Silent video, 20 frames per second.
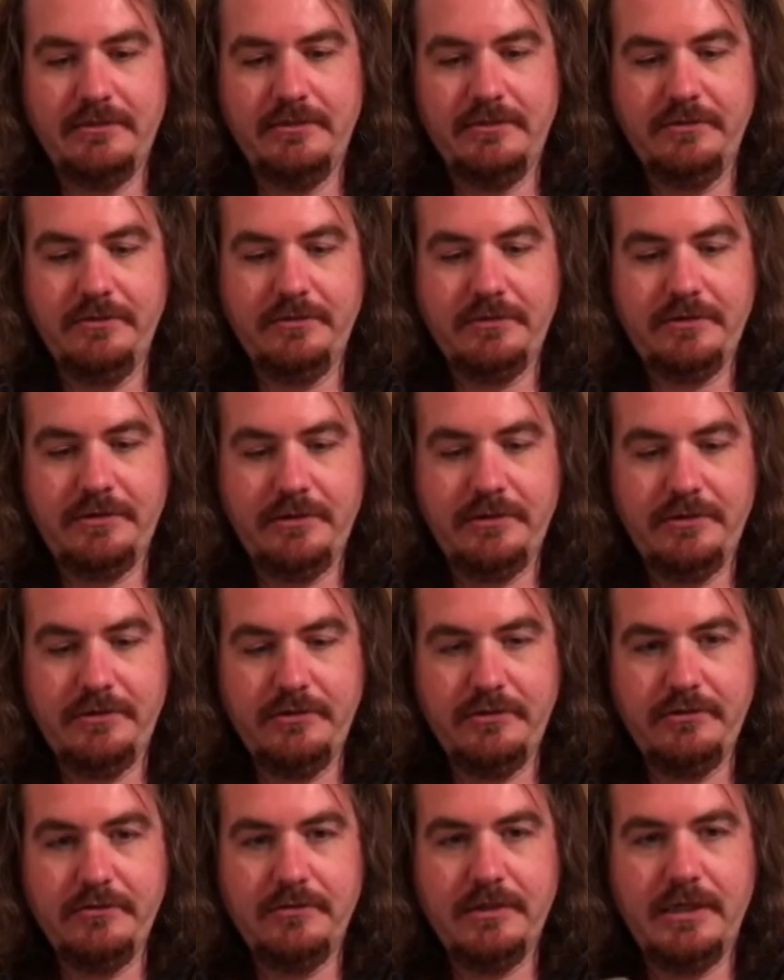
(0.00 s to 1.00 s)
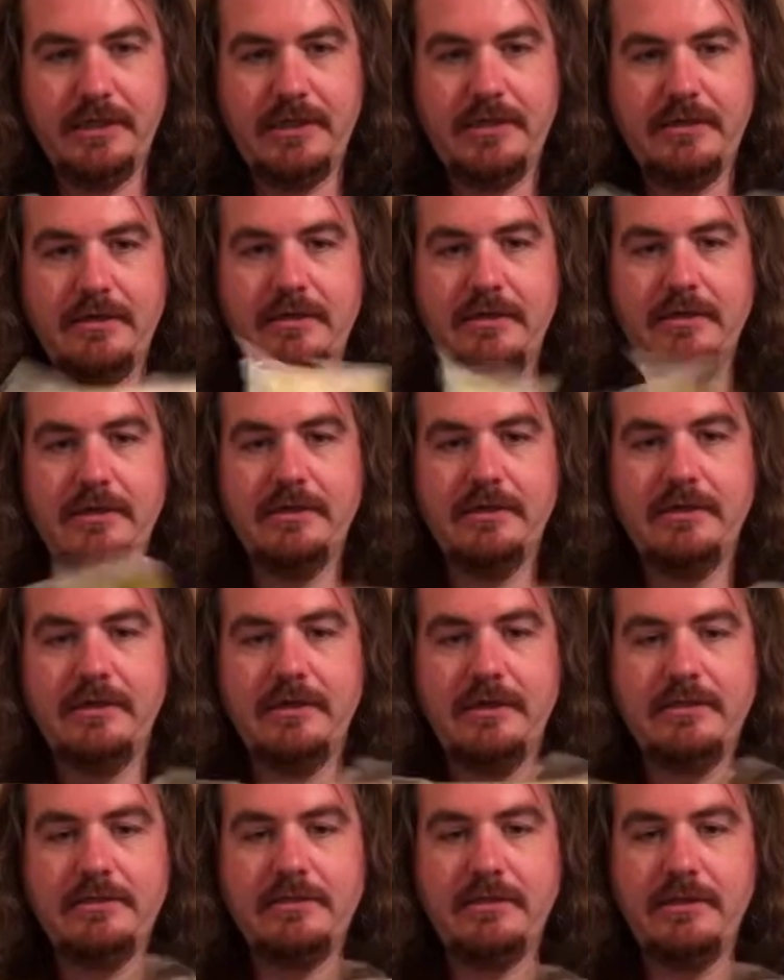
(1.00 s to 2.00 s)
Who's who in the
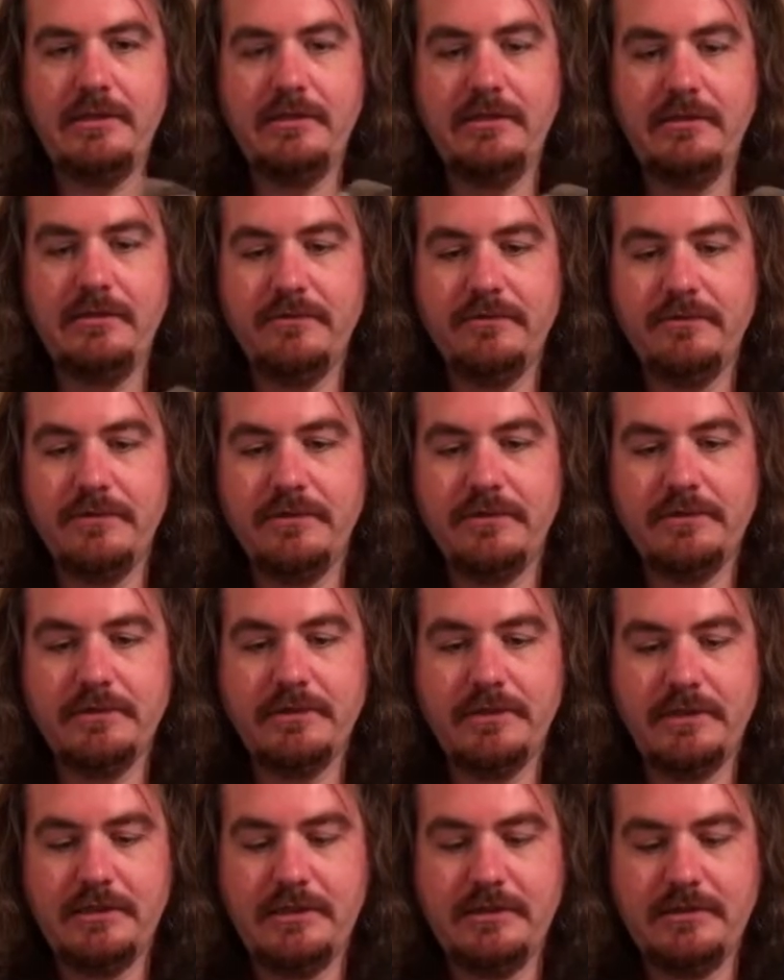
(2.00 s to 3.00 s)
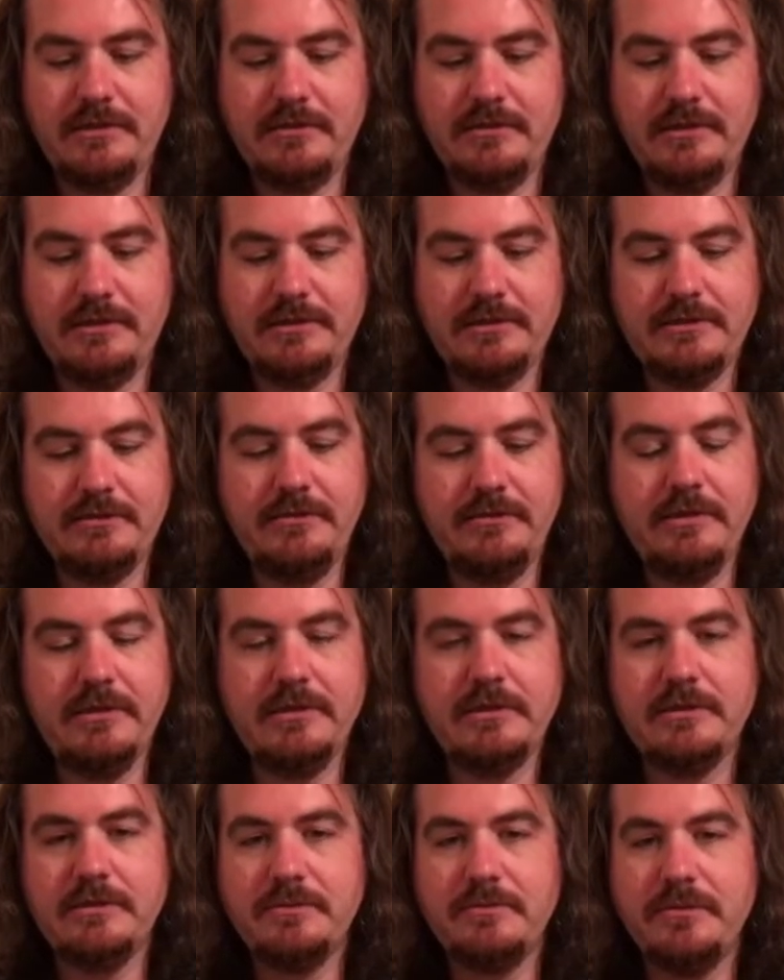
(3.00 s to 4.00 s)
DC universe? This who
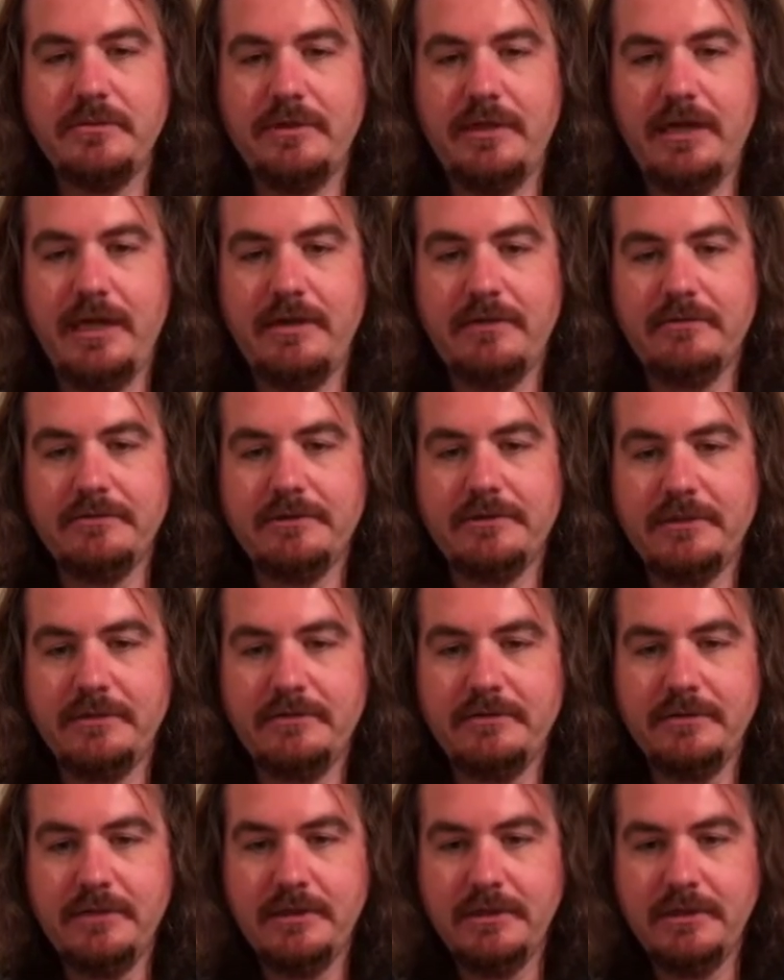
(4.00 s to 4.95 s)
this is put out. So